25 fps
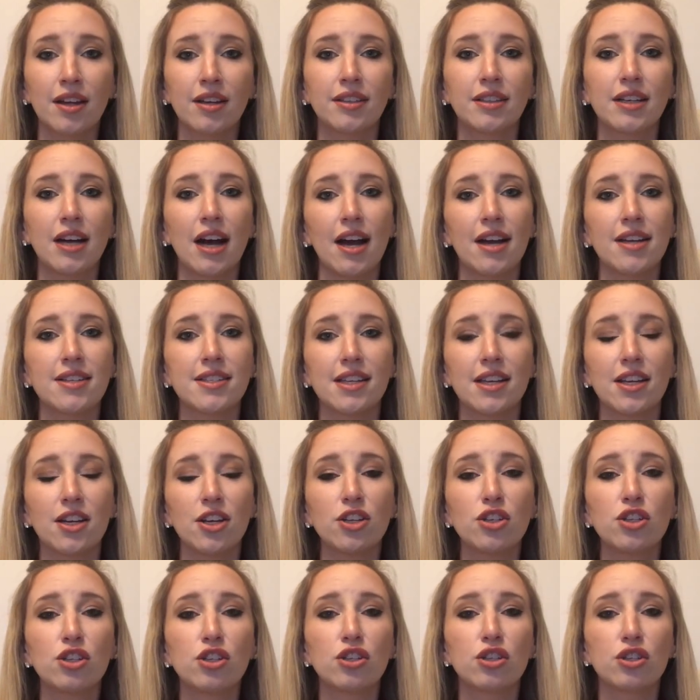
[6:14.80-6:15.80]
Guys, it
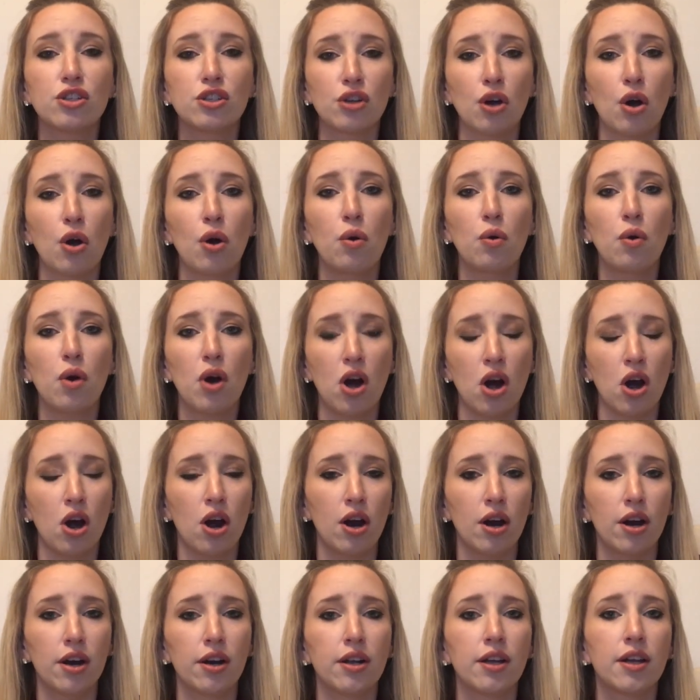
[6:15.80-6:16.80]
is so
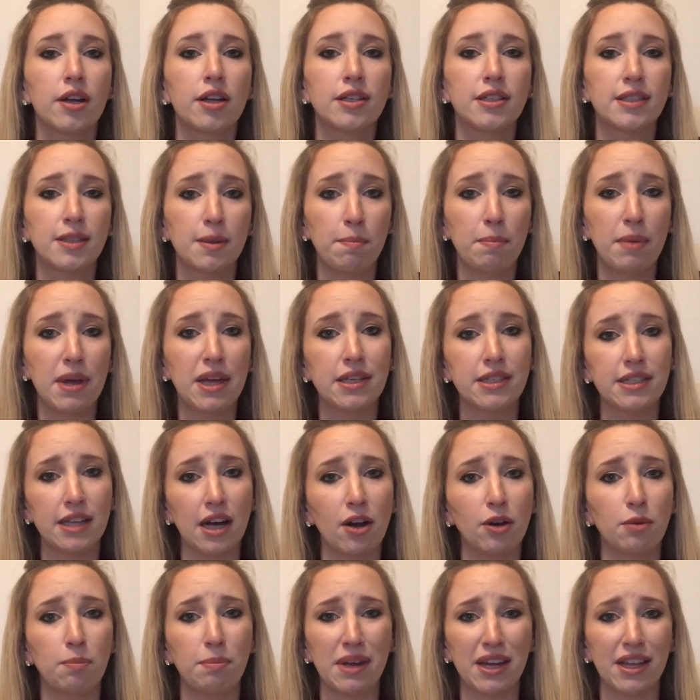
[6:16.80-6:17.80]
hard to bend
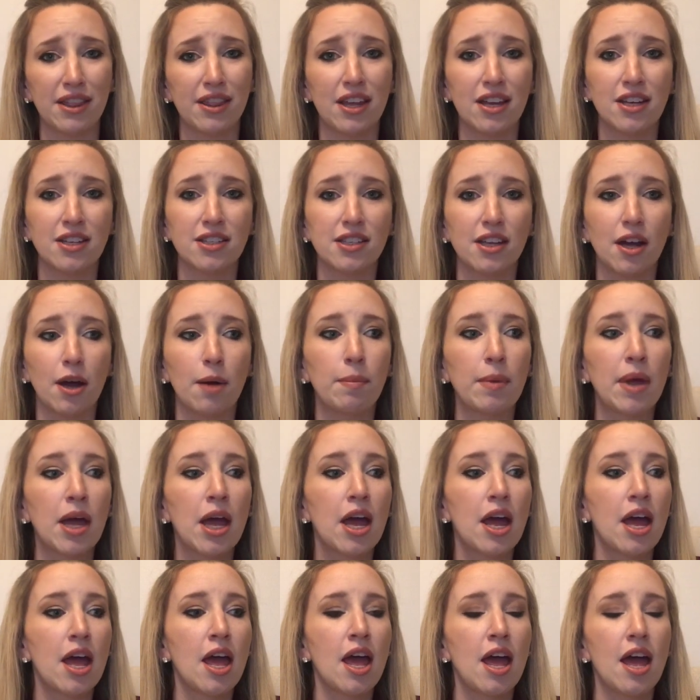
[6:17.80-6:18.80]
down to pick things up.
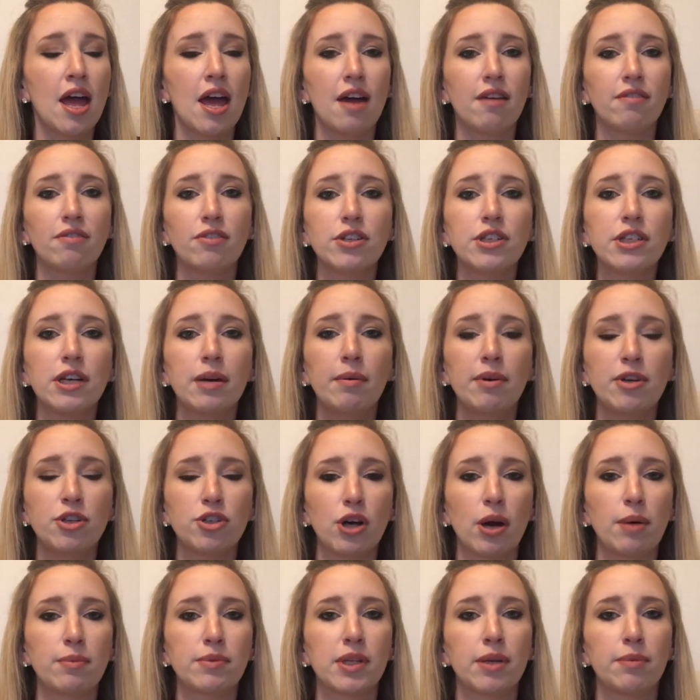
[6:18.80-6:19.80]
Every time I
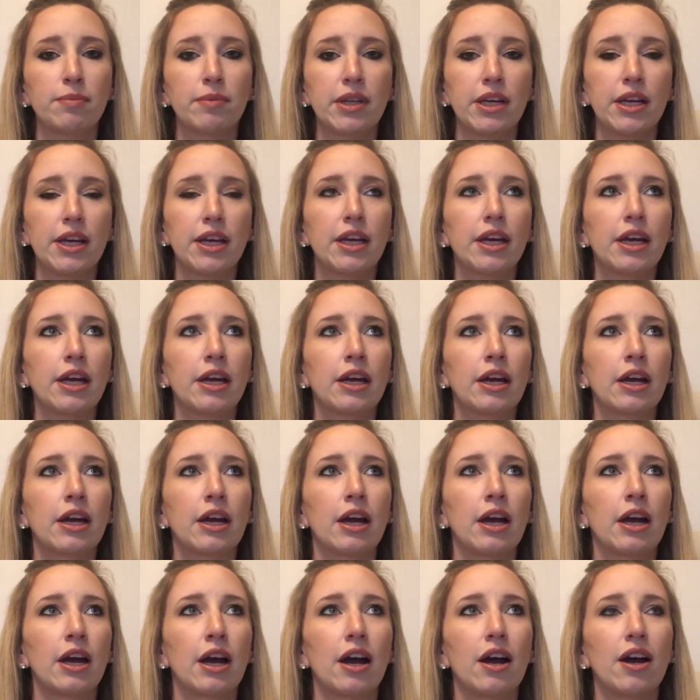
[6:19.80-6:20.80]
drop something,
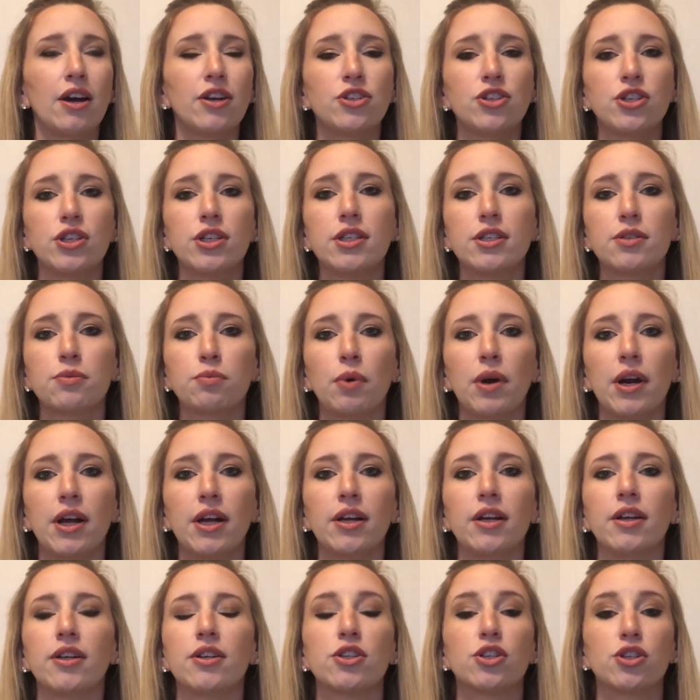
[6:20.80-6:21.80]
I just
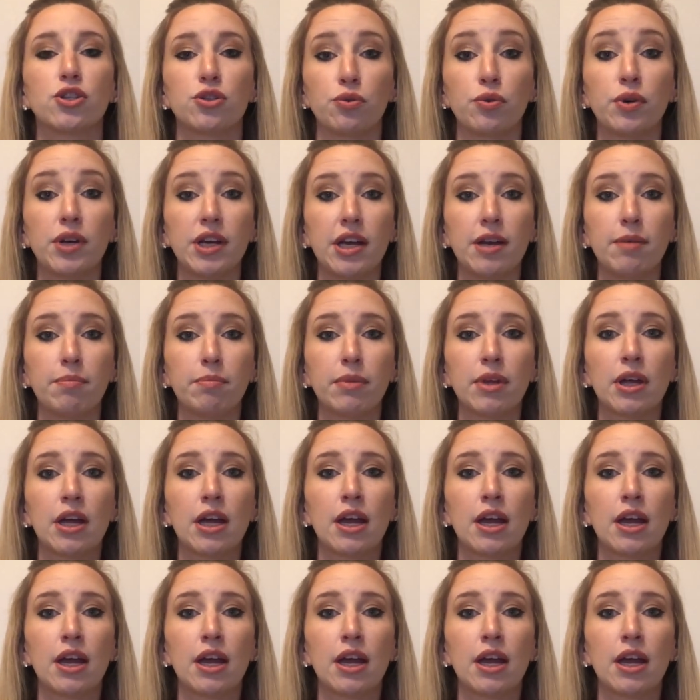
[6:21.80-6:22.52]
wanna scream.